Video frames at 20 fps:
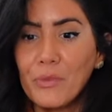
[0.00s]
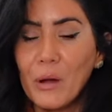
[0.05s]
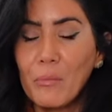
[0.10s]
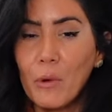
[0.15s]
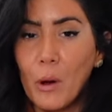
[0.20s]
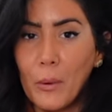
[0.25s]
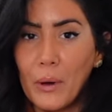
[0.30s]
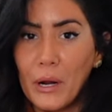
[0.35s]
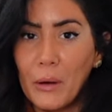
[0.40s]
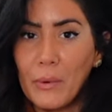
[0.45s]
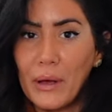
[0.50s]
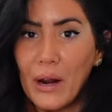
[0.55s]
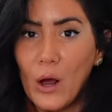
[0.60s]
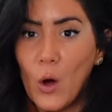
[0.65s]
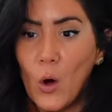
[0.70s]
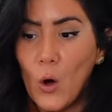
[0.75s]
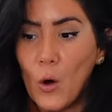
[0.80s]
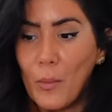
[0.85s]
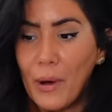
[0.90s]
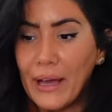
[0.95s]
but when i'm at
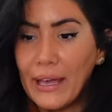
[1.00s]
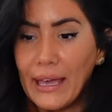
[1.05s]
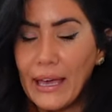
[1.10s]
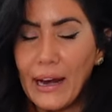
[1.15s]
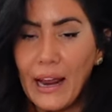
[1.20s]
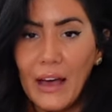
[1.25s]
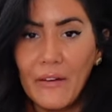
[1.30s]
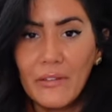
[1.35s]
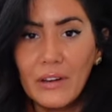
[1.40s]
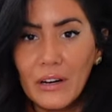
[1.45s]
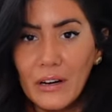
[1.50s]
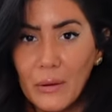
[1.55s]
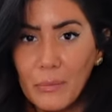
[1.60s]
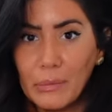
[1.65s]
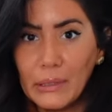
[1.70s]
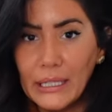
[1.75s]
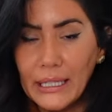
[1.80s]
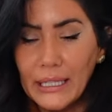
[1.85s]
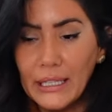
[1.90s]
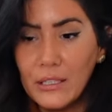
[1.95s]
home i can't have it in a
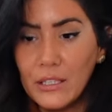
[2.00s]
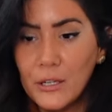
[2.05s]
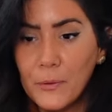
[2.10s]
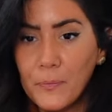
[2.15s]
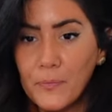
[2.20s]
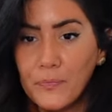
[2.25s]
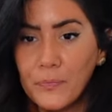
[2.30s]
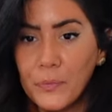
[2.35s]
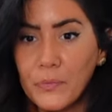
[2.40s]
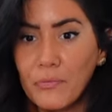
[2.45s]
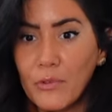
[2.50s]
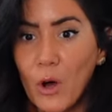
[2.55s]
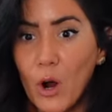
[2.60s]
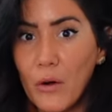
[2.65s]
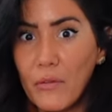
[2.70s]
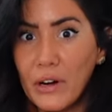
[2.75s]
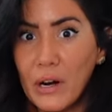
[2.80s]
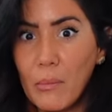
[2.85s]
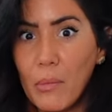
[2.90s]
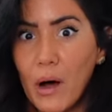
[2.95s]
plate or
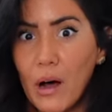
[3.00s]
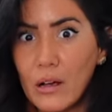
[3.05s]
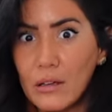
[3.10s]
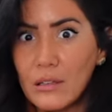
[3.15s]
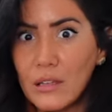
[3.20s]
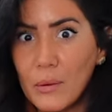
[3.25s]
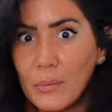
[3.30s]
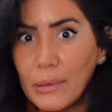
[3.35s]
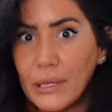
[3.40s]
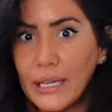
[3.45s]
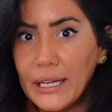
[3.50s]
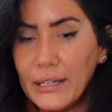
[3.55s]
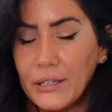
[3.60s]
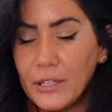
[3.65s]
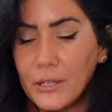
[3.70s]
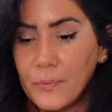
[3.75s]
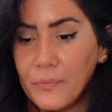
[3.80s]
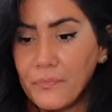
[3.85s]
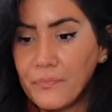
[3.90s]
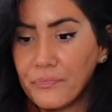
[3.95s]
in a pasta
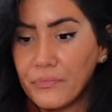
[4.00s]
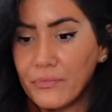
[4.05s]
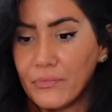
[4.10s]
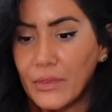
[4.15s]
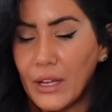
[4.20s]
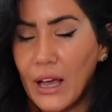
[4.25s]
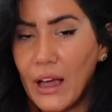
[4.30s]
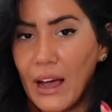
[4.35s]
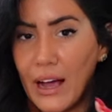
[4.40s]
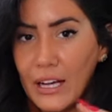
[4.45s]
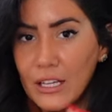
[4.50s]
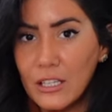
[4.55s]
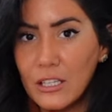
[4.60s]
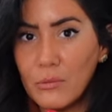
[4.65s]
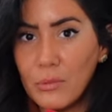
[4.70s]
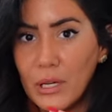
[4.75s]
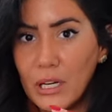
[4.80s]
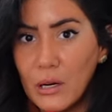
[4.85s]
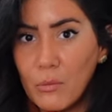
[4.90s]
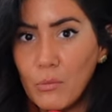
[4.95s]
plate has to
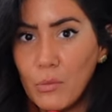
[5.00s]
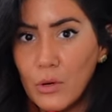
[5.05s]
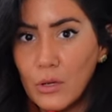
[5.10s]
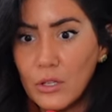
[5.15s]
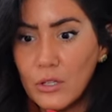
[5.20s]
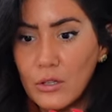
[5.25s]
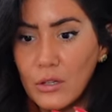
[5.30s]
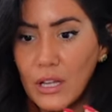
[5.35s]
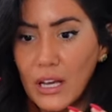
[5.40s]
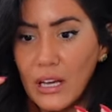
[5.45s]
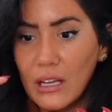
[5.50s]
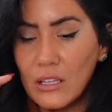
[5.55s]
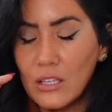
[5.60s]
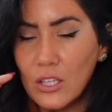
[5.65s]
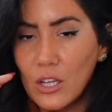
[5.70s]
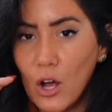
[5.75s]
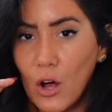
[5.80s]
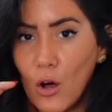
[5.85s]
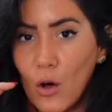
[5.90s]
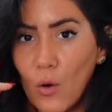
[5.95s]
be in a bowl so that
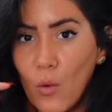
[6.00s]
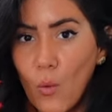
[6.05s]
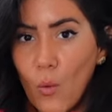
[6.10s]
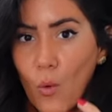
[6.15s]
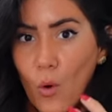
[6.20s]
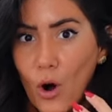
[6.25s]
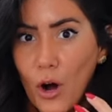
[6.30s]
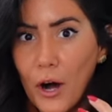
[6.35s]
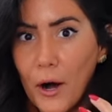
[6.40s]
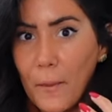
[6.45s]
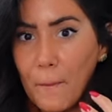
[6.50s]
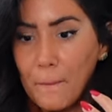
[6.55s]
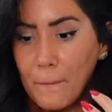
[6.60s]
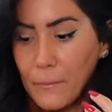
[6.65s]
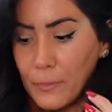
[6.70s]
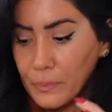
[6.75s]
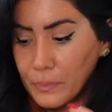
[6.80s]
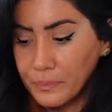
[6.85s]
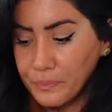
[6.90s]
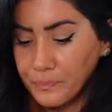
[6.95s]
it's all warm
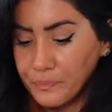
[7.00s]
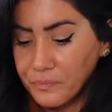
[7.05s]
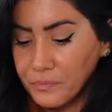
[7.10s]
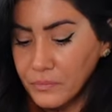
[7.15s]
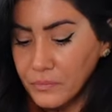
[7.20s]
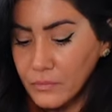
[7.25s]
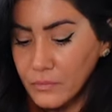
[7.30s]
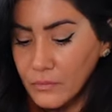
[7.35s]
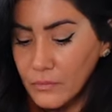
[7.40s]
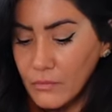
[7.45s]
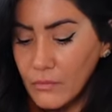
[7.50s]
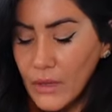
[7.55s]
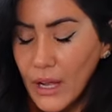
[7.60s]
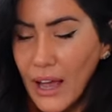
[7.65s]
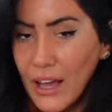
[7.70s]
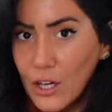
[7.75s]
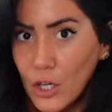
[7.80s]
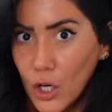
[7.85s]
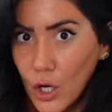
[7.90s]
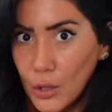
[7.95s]

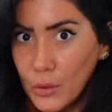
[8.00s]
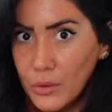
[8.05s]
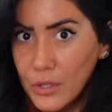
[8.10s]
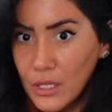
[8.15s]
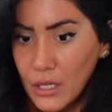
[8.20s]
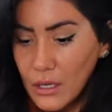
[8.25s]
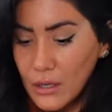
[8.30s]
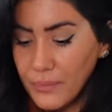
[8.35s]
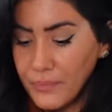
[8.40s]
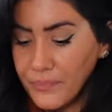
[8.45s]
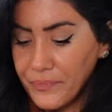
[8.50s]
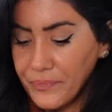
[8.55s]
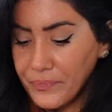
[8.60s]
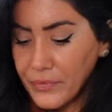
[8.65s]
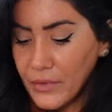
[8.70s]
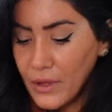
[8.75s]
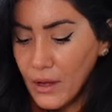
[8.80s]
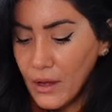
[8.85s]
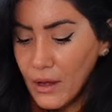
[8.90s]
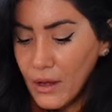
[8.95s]
and cozy
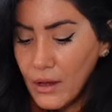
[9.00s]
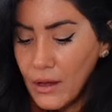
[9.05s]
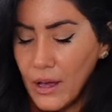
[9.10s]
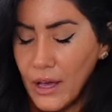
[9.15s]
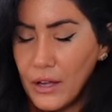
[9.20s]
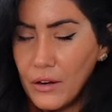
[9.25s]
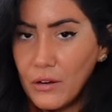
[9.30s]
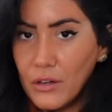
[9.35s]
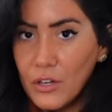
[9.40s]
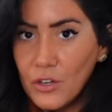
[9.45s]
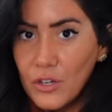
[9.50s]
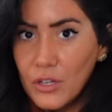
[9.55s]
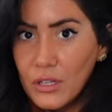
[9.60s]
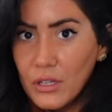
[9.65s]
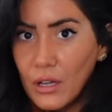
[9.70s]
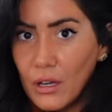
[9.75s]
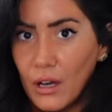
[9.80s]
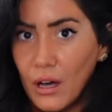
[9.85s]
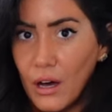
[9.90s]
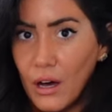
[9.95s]
and you can just
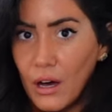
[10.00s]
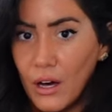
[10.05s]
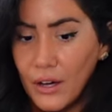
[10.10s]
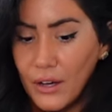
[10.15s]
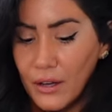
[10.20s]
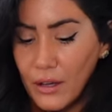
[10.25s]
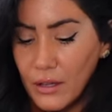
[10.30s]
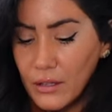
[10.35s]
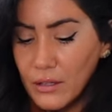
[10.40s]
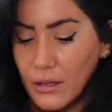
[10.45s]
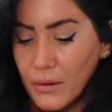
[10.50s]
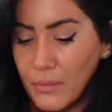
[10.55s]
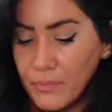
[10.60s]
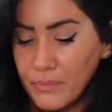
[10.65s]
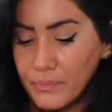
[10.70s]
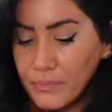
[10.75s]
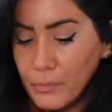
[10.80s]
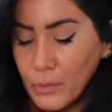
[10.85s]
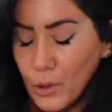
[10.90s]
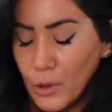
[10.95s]
like hug the
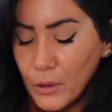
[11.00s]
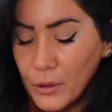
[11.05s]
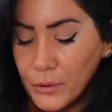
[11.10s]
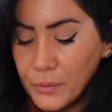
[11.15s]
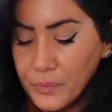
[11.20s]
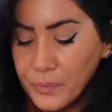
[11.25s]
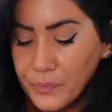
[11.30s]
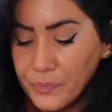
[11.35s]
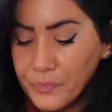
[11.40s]
bowl